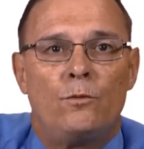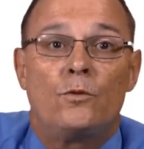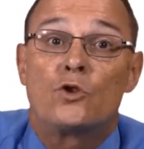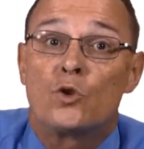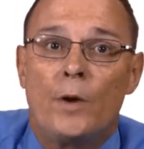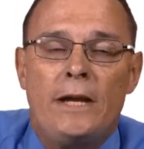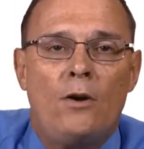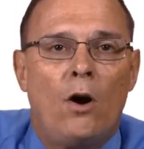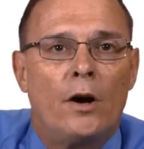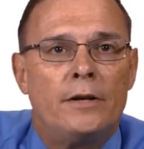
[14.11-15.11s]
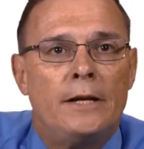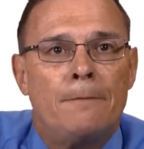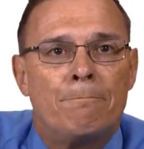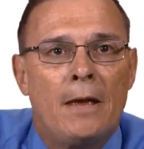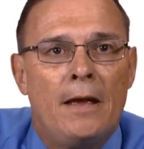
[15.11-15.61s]
strain
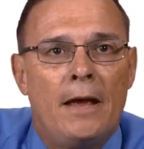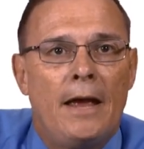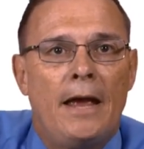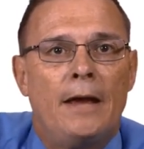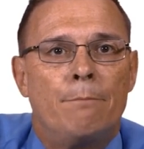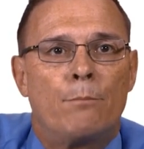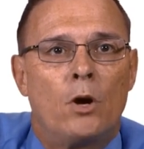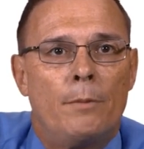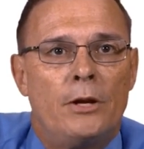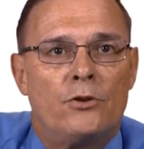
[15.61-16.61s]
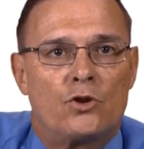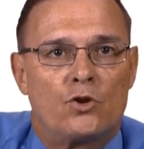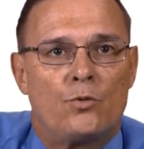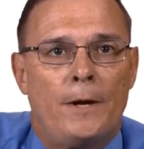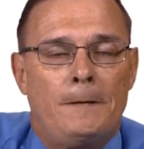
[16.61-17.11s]
hardening and permanent
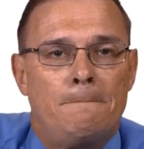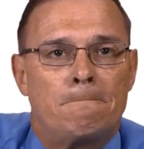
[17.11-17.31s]
strain.